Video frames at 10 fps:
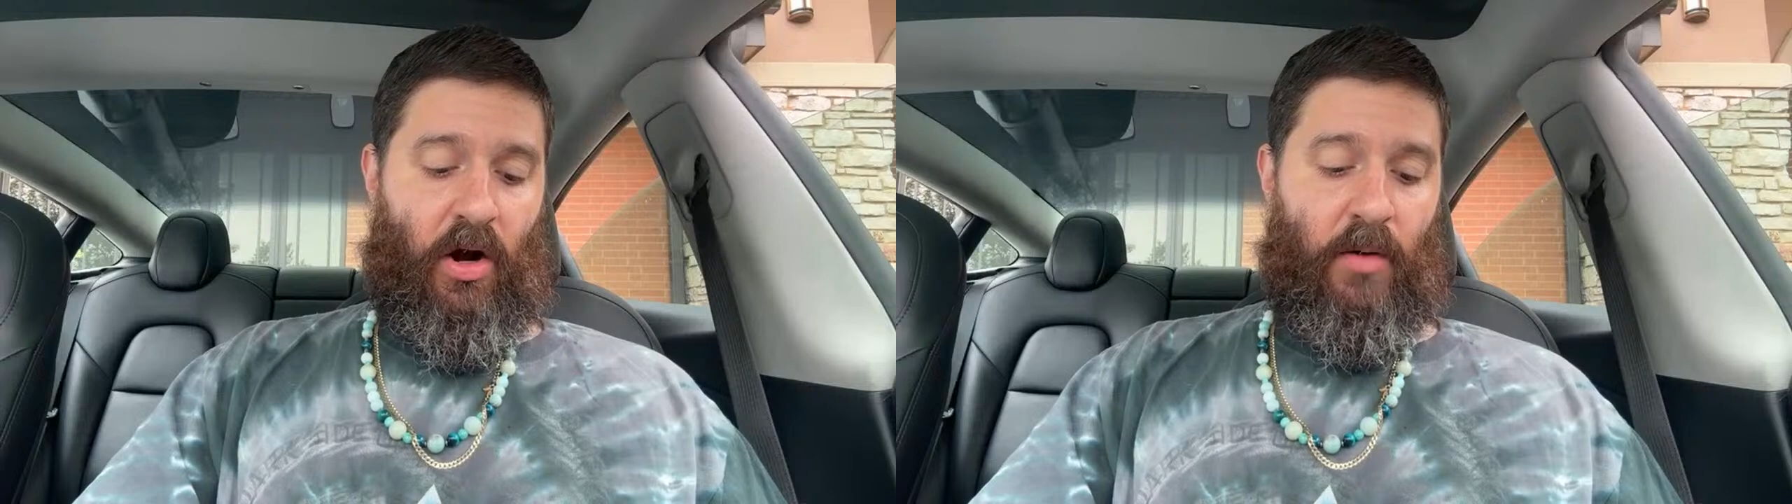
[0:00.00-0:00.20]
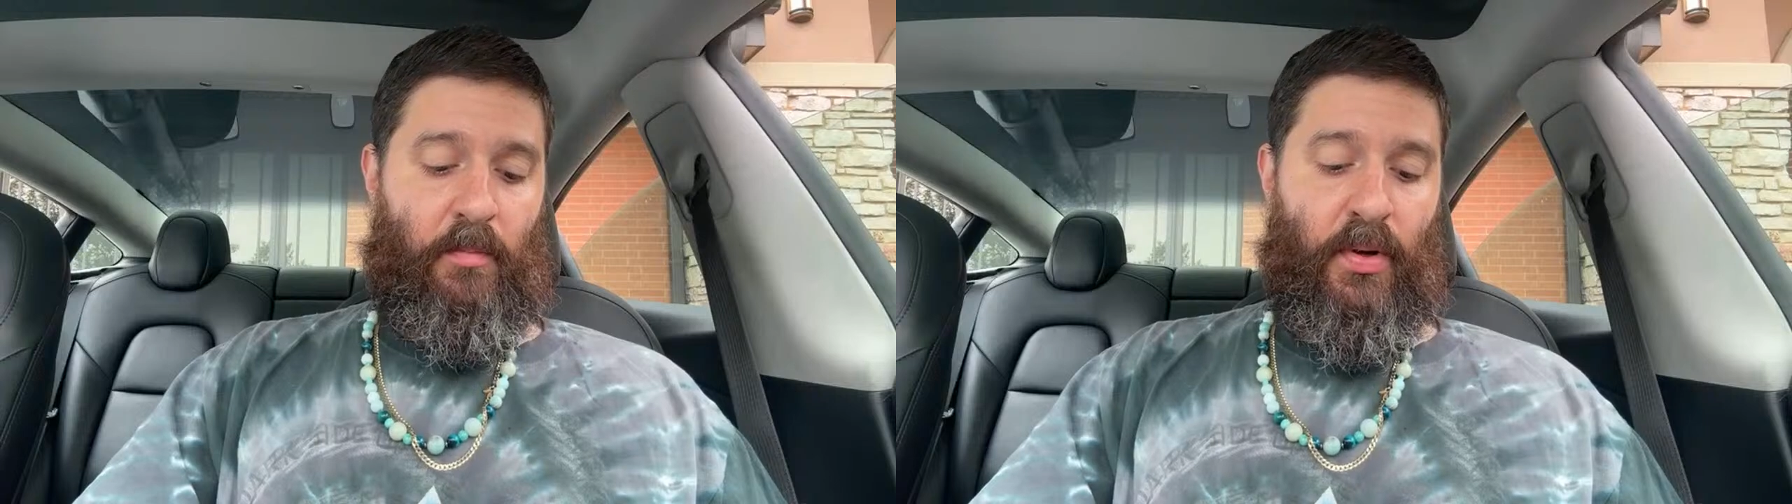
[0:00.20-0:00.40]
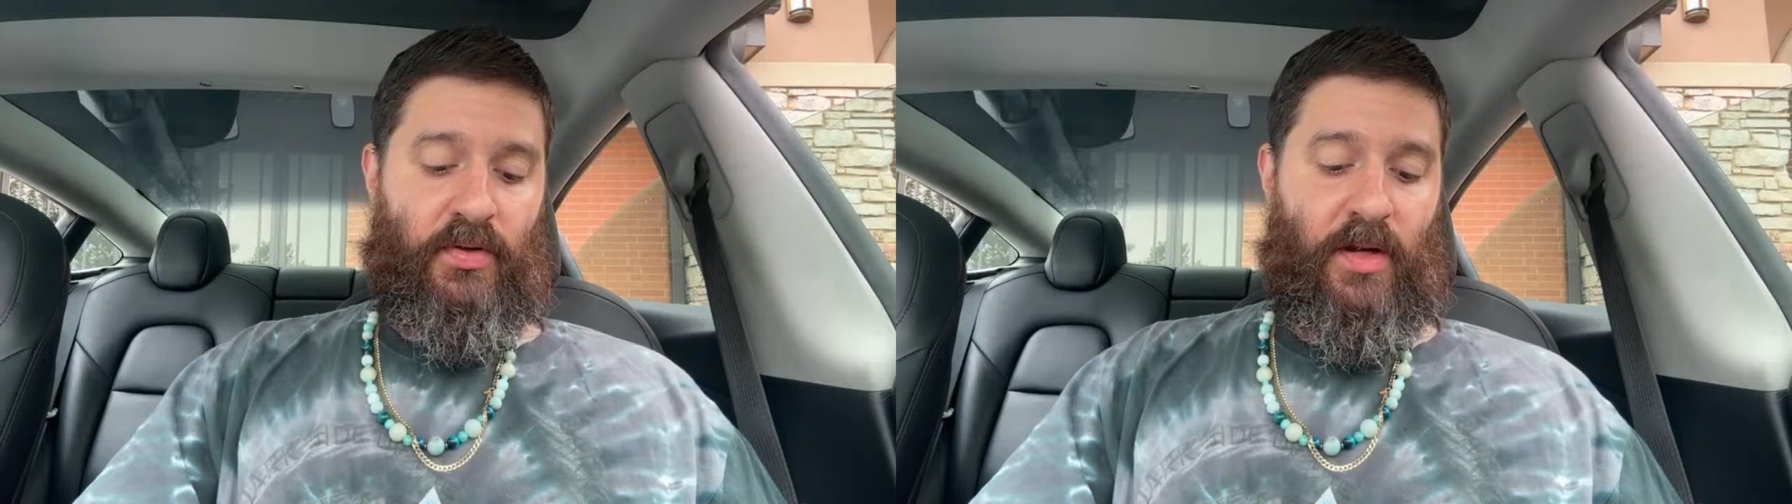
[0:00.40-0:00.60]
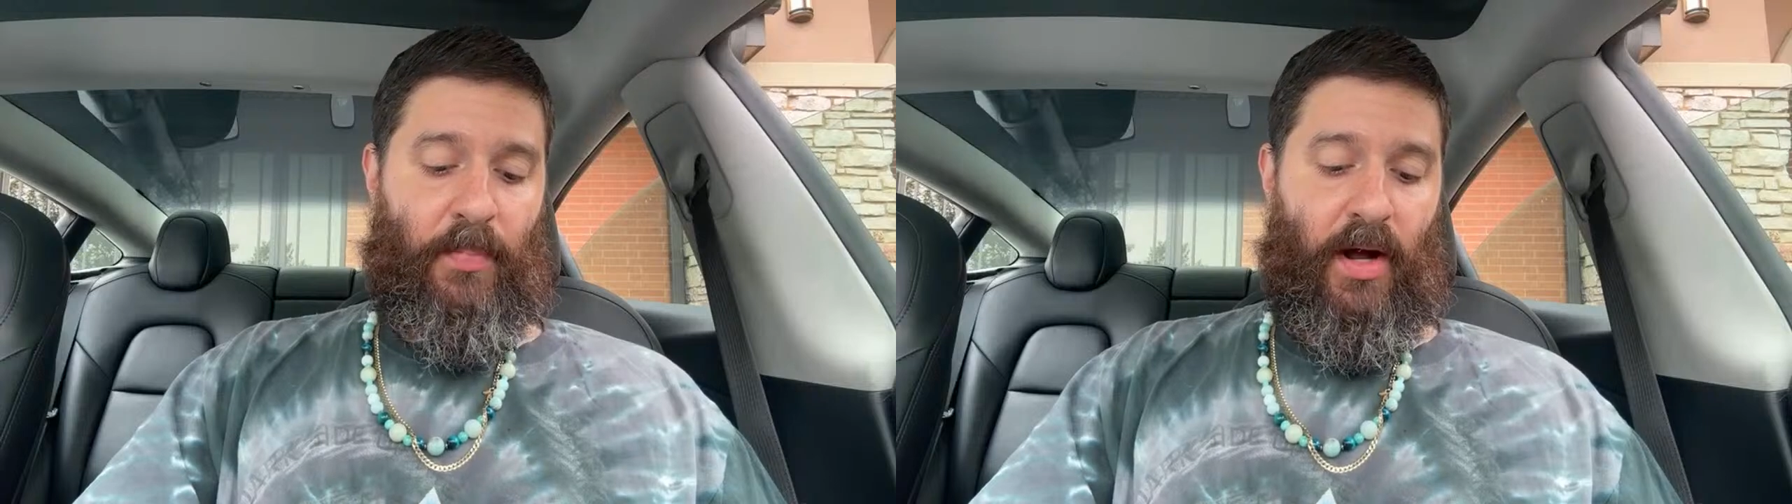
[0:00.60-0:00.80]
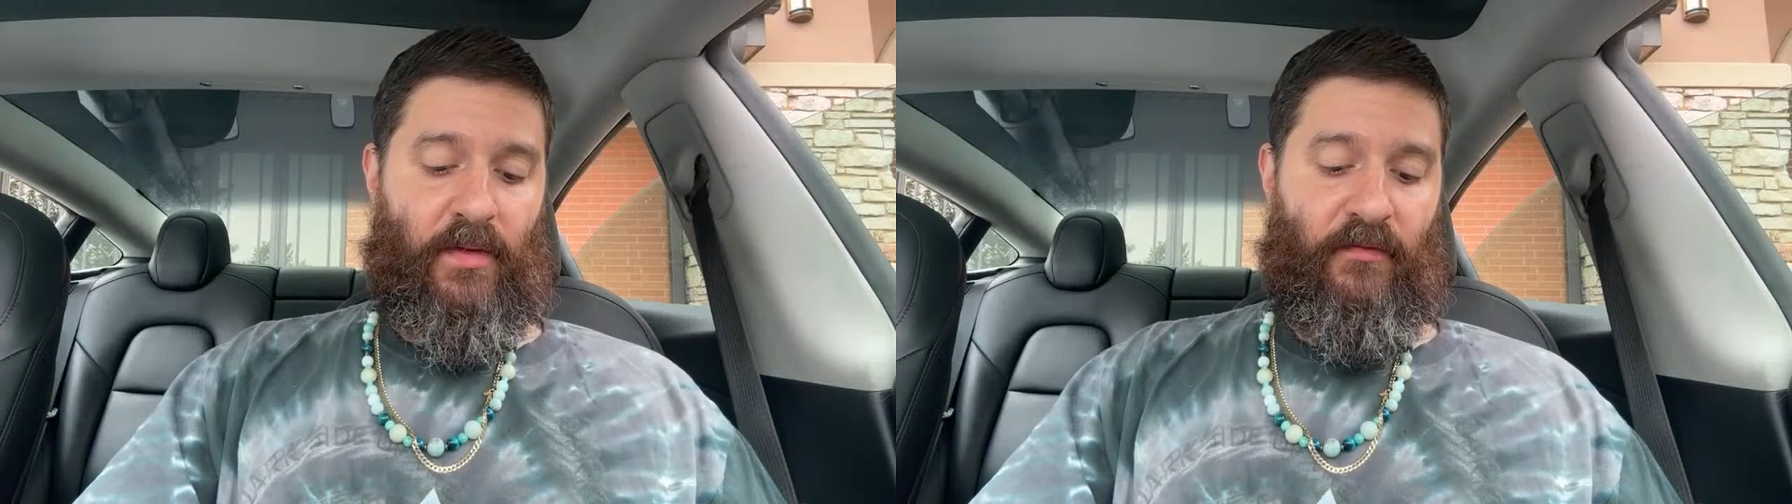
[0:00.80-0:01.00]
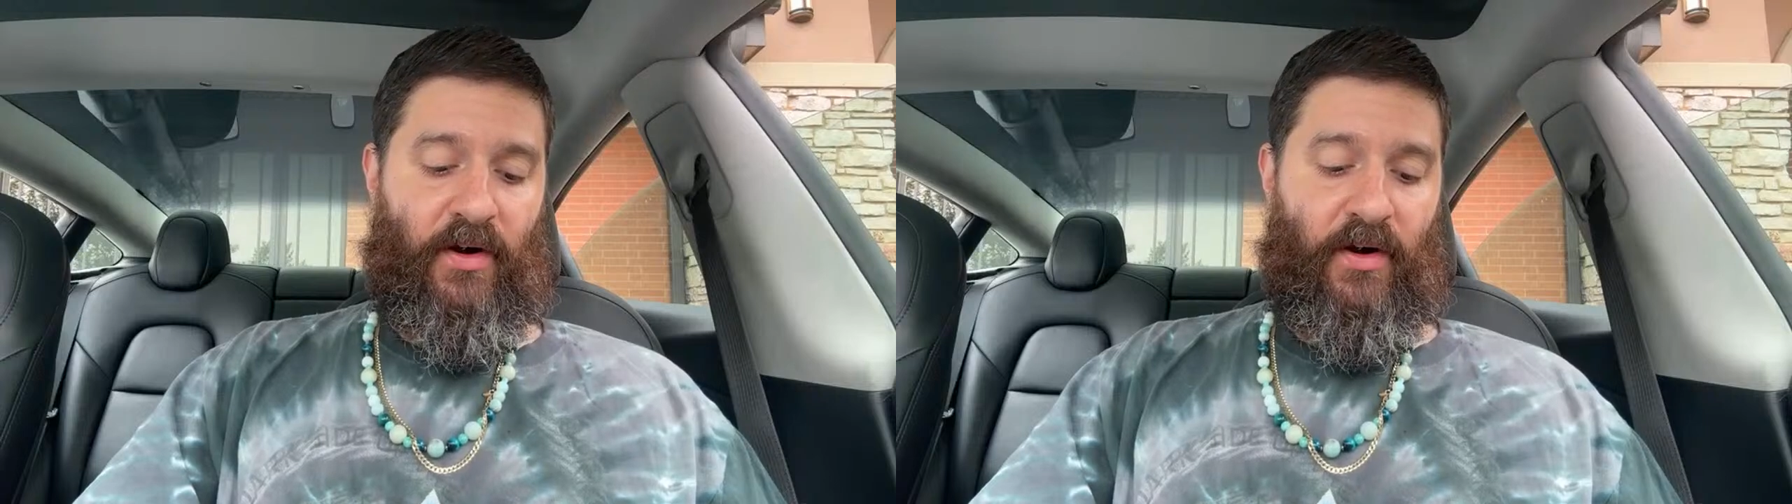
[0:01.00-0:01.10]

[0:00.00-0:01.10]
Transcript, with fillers: are built upon the